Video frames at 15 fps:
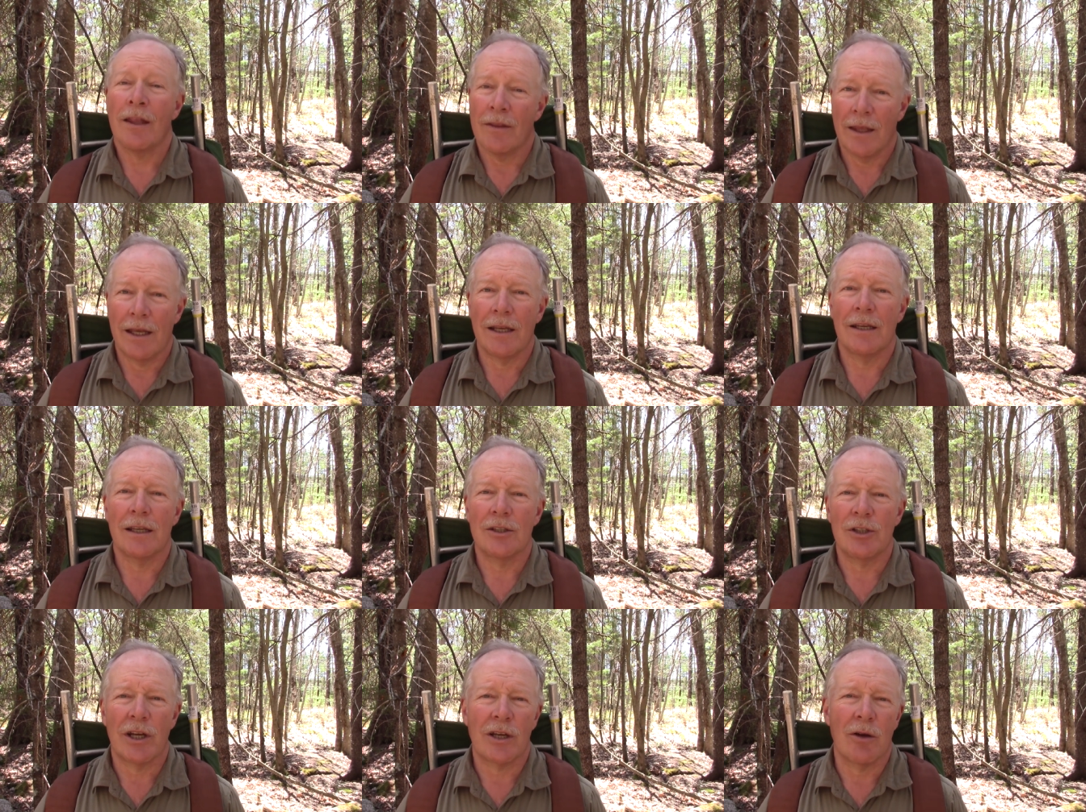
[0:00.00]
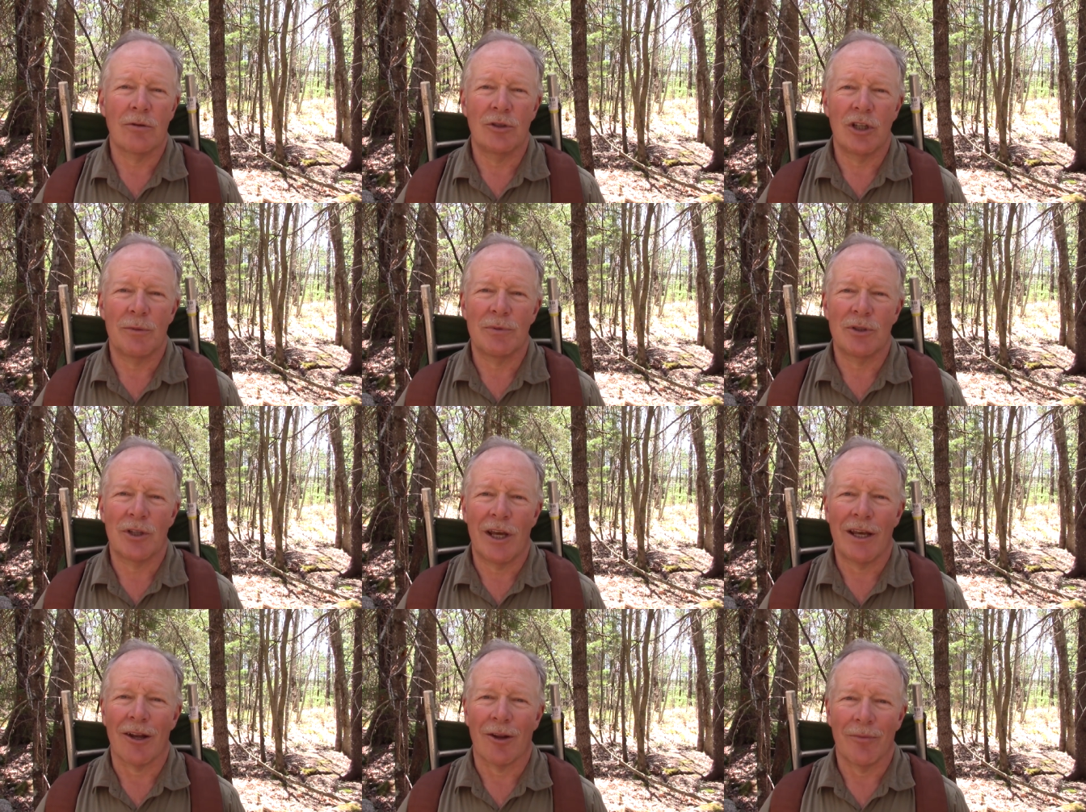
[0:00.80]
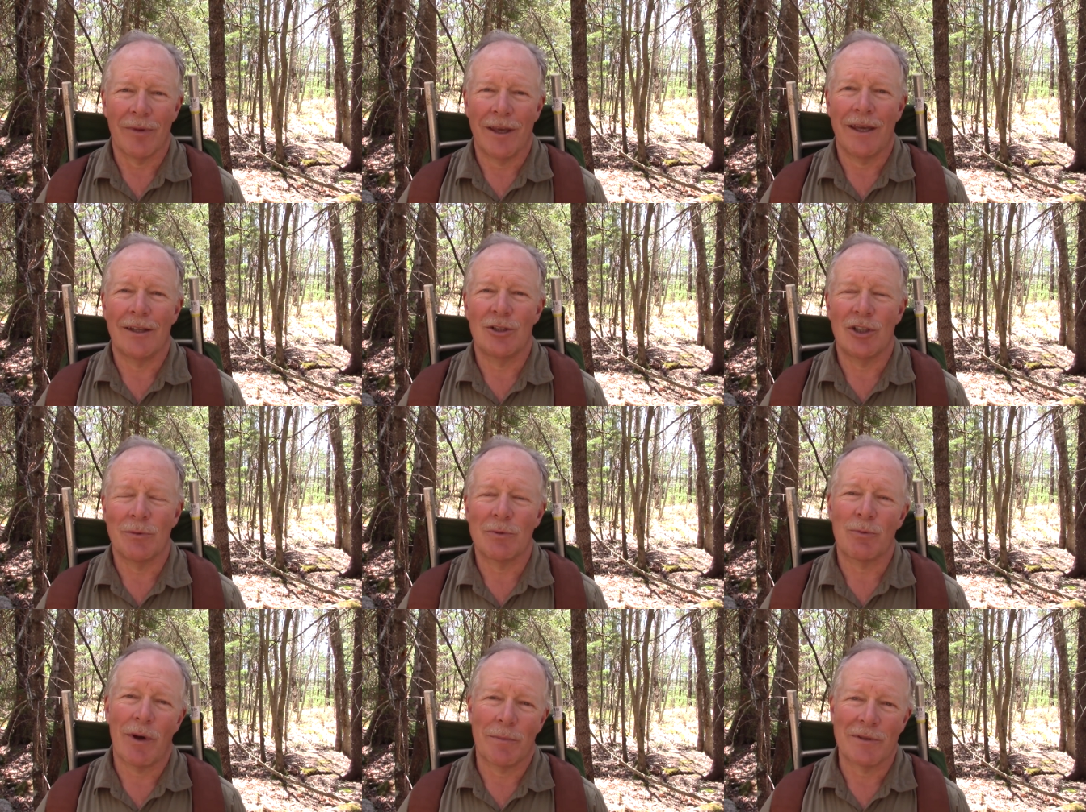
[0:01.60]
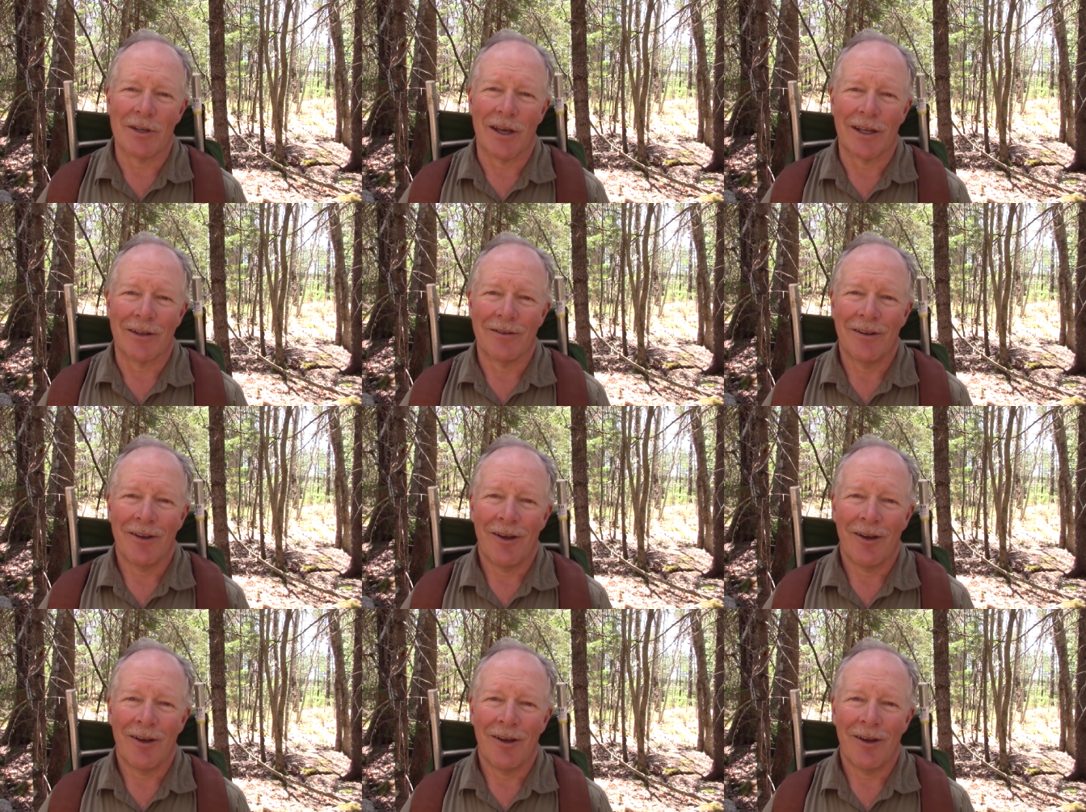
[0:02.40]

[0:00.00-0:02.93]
then uh, check out Jeep's channel and Jeep's website.